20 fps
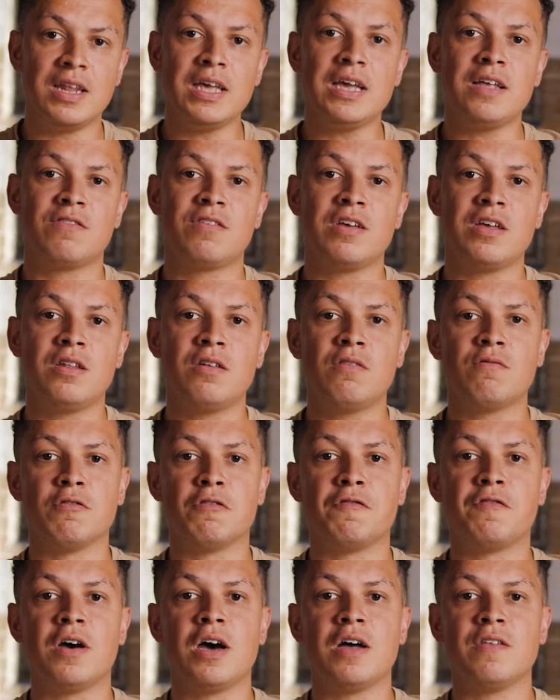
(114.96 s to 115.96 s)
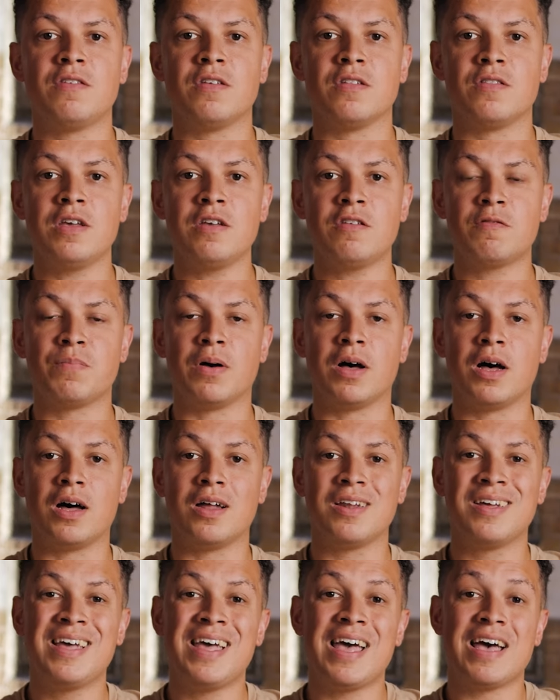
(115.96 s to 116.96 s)
LinkedIn referred to this
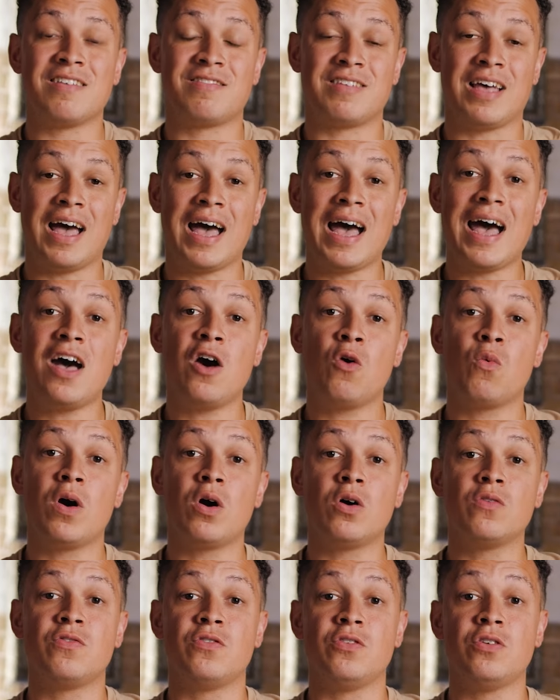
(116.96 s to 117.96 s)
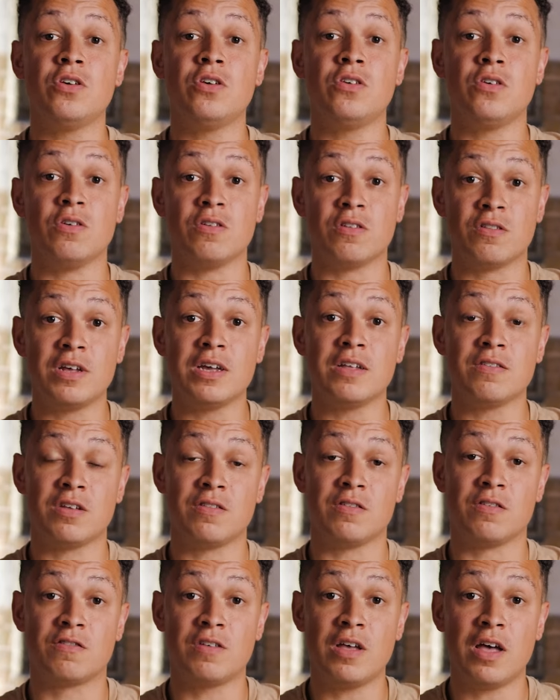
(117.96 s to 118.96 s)
part as to how well do you use
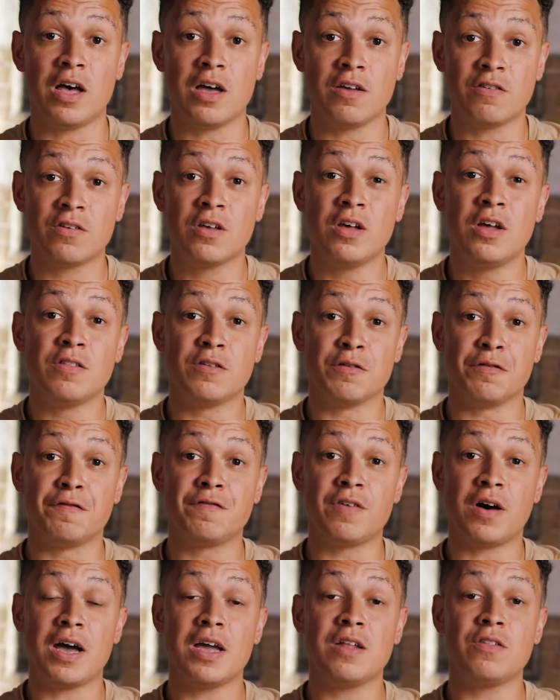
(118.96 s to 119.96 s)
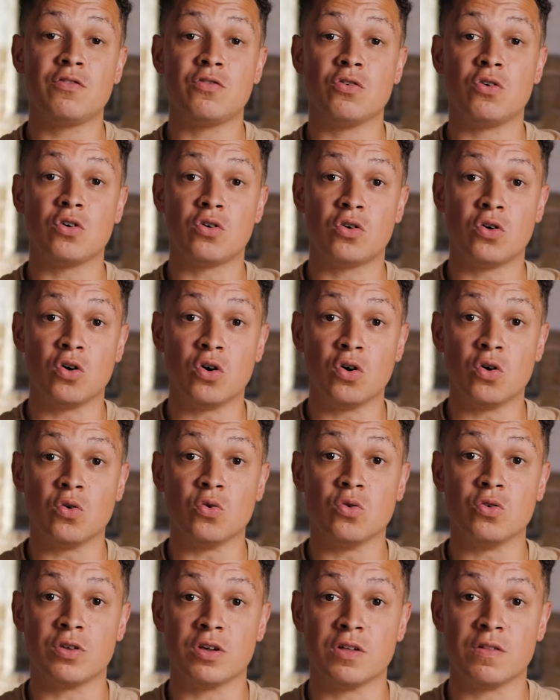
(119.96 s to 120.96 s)
LinkedIn search to find your core
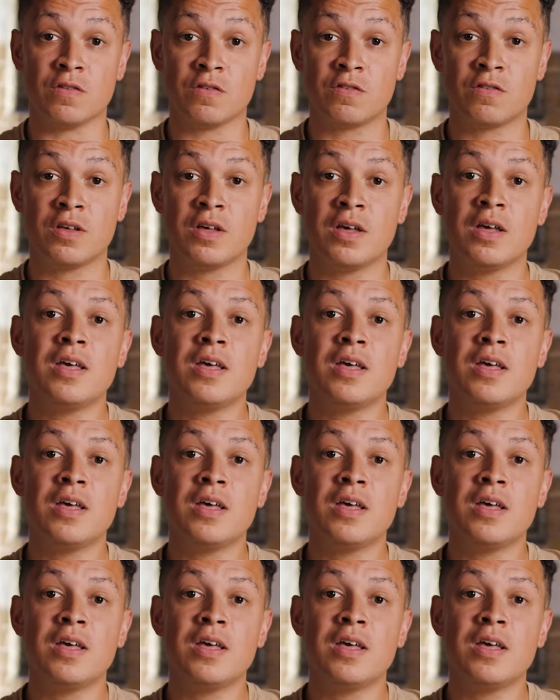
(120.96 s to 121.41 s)
audience.